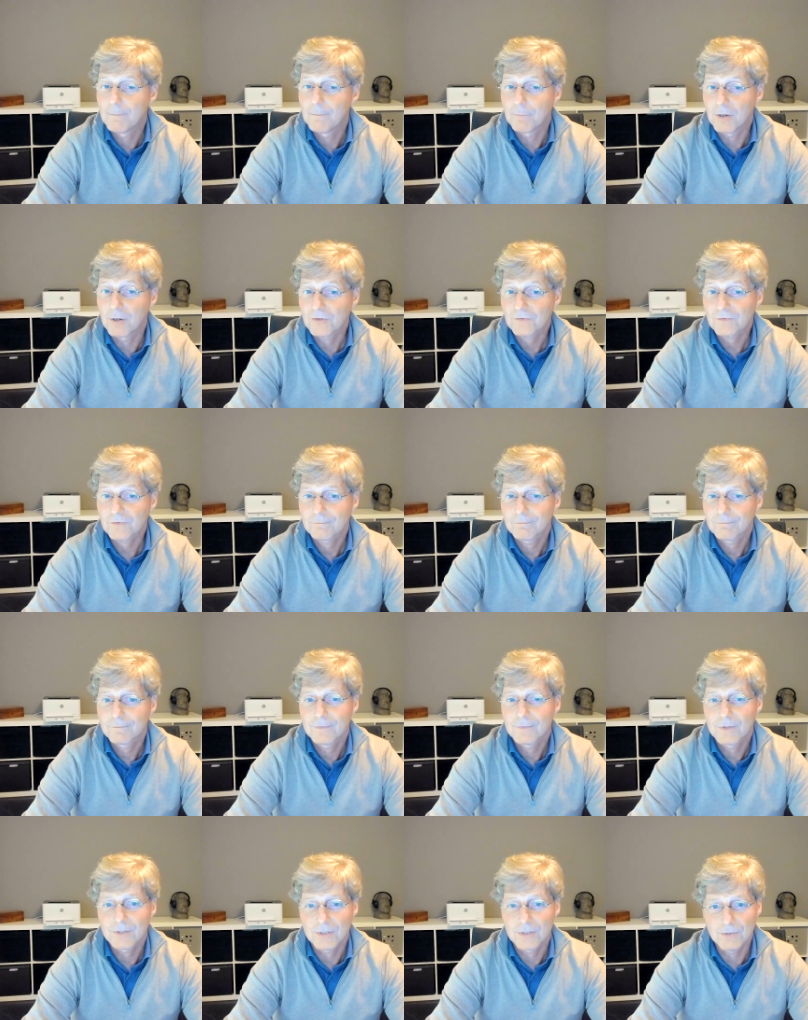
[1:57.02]
Plus,
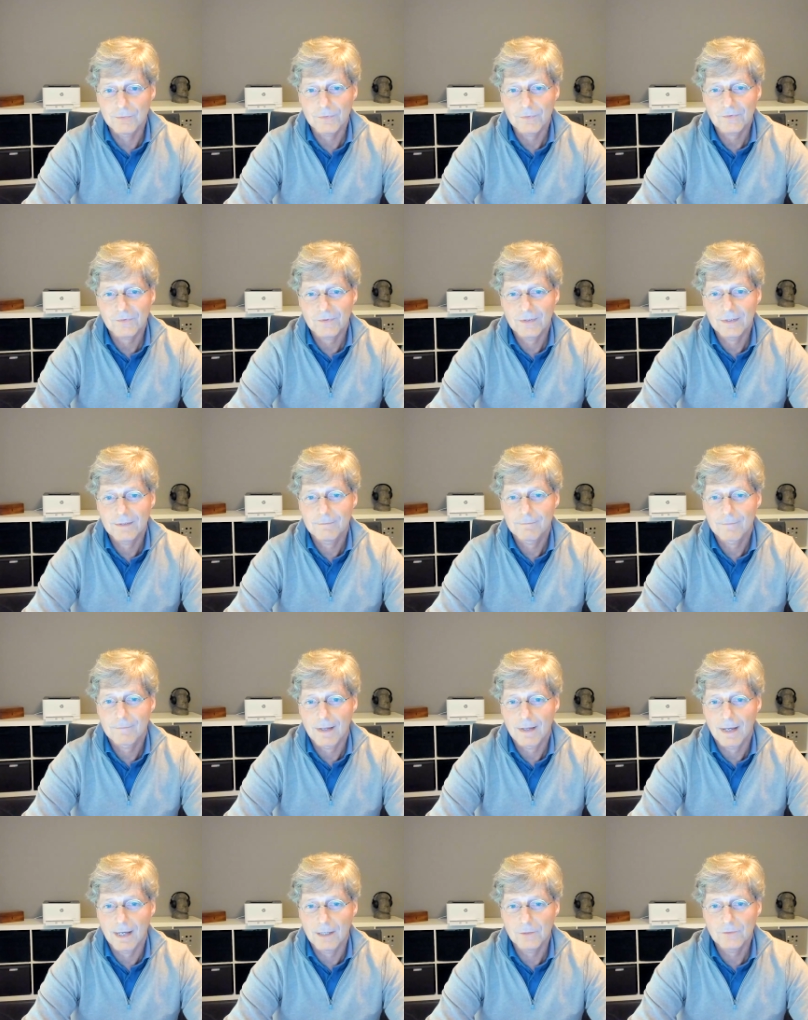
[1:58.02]
you will see
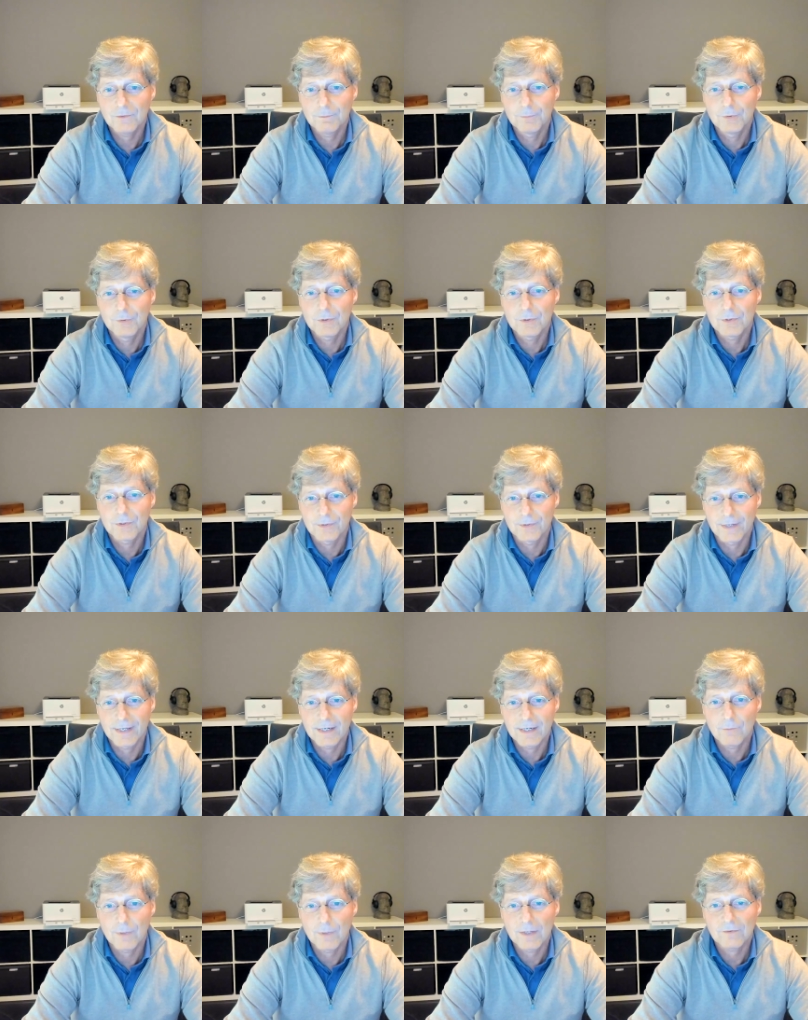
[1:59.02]
how to book your
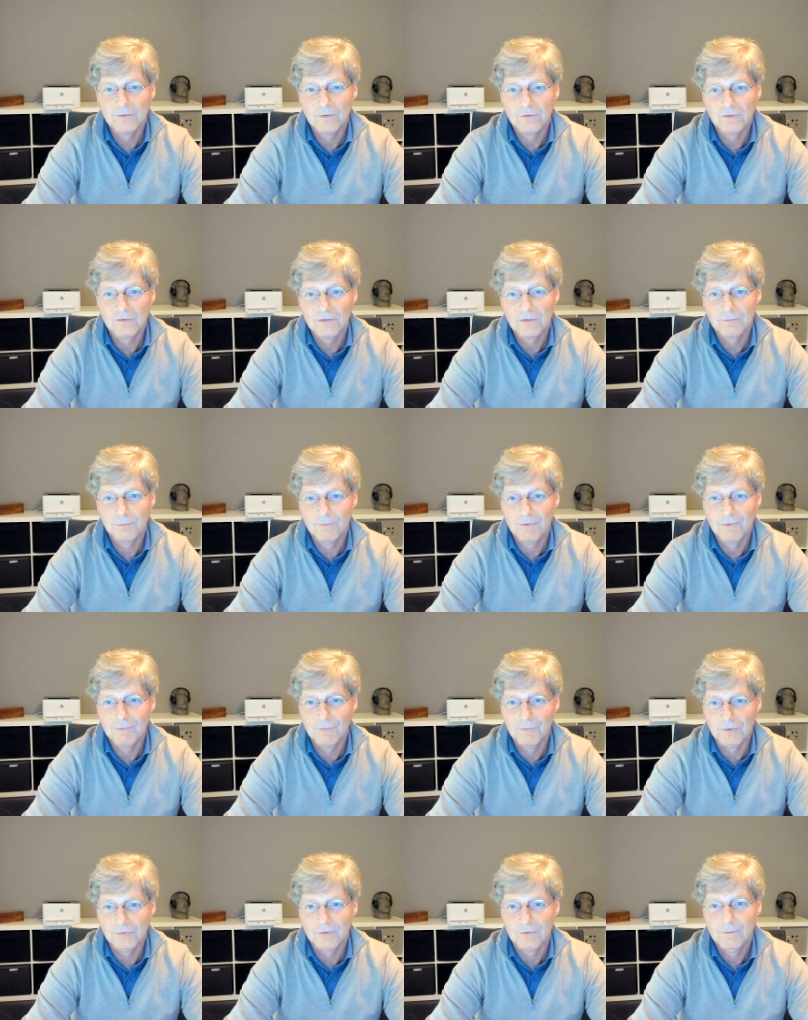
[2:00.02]
data waste assessment with
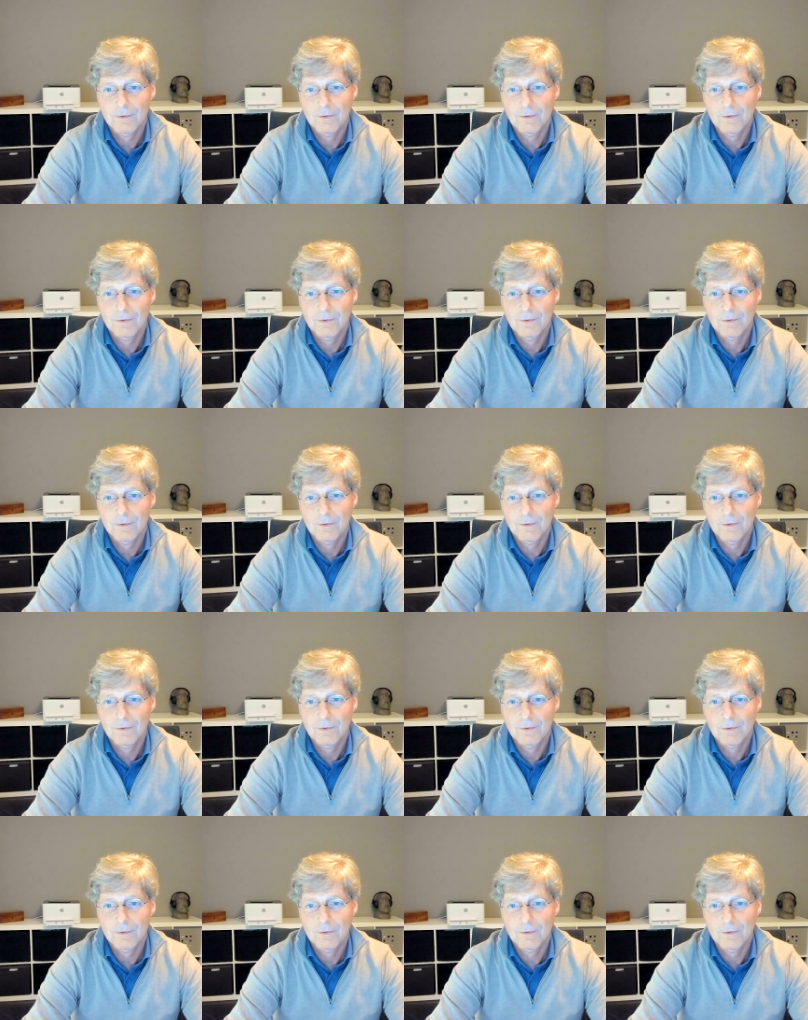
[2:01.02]
us